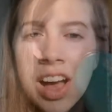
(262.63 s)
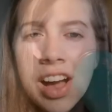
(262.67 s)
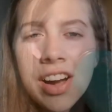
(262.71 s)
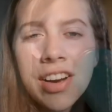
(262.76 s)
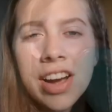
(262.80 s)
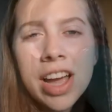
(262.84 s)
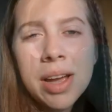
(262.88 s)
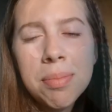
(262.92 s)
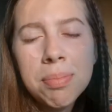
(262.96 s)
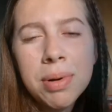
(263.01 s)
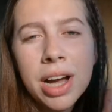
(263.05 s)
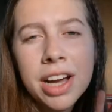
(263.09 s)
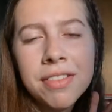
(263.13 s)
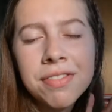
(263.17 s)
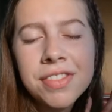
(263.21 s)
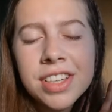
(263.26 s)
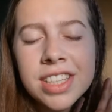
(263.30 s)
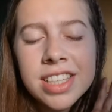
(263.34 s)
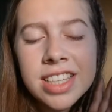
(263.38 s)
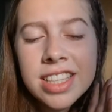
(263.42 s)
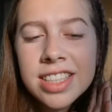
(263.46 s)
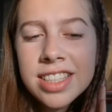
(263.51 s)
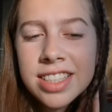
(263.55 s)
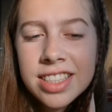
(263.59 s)
Alright,
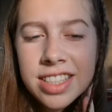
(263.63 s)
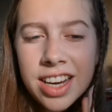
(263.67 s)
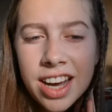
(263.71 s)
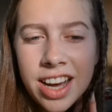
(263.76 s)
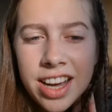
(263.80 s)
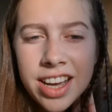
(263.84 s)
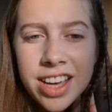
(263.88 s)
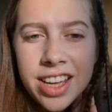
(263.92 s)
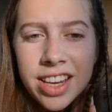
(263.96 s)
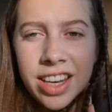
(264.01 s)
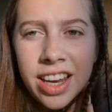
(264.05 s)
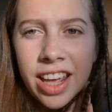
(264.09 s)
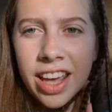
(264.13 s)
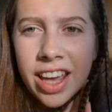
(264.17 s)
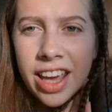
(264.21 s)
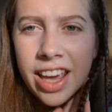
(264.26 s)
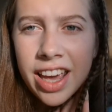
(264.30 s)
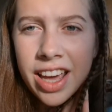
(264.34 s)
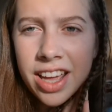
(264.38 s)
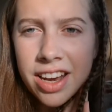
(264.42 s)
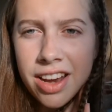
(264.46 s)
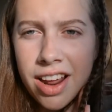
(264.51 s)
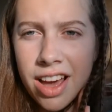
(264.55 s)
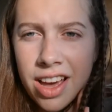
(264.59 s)
breakfast is done,
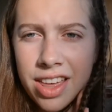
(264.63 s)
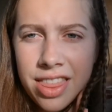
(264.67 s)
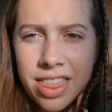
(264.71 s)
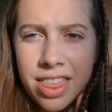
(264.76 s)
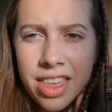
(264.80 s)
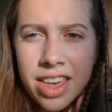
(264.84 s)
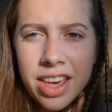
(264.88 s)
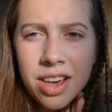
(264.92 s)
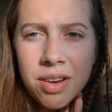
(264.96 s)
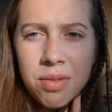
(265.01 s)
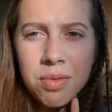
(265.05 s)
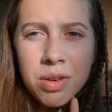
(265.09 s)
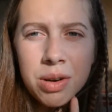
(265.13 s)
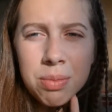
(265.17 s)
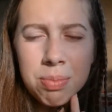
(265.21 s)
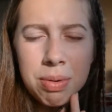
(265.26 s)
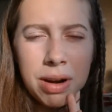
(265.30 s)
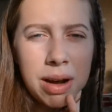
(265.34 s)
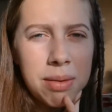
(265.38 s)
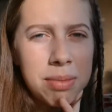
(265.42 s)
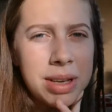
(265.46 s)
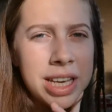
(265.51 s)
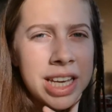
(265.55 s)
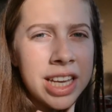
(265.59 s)
and I think we're
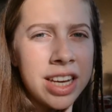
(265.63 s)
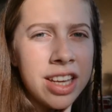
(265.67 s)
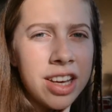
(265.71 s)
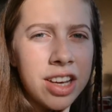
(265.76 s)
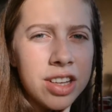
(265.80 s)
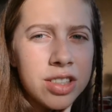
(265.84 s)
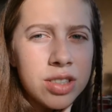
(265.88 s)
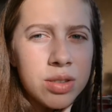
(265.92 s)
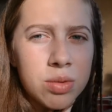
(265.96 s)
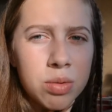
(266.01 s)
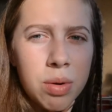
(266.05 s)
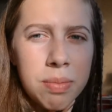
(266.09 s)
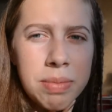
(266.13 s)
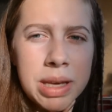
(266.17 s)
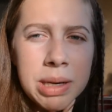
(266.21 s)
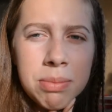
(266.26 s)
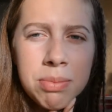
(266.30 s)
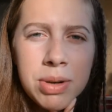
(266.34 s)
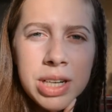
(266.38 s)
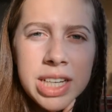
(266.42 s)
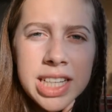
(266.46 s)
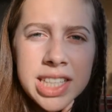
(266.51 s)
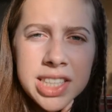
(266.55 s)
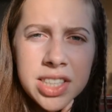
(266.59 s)
probably going to go
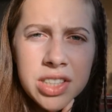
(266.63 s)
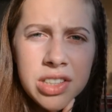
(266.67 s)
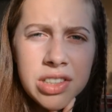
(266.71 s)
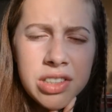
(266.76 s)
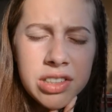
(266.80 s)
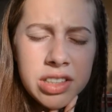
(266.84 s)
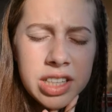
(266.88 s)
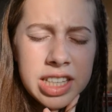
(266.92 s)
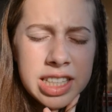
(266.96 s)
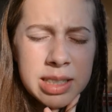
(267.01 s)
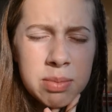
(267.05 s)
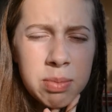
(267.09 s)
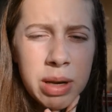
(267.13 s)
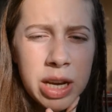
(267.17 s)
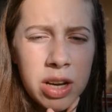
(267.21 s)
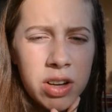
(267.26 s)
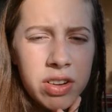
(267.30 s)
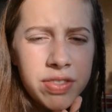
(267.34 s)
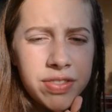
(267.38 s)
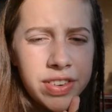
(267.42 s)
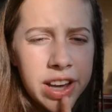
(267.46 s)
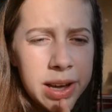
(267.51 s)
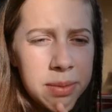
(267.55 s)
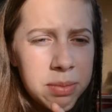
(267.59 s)
swimming pretty soon because my
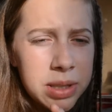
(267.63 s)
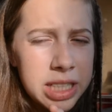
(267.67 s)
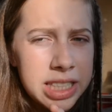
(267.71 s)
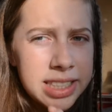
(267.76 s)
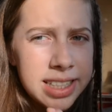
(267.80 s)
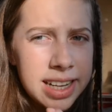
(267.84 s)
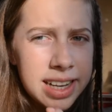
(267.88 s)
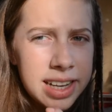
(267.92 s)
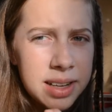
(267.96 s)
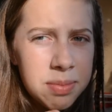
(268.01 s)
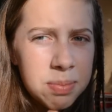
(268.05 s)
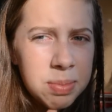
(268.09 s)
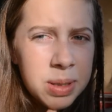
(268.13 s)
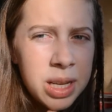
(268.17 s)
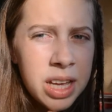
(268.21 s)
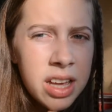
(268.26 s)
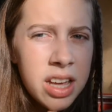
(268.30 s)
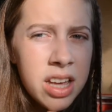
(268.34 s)
whole family's up.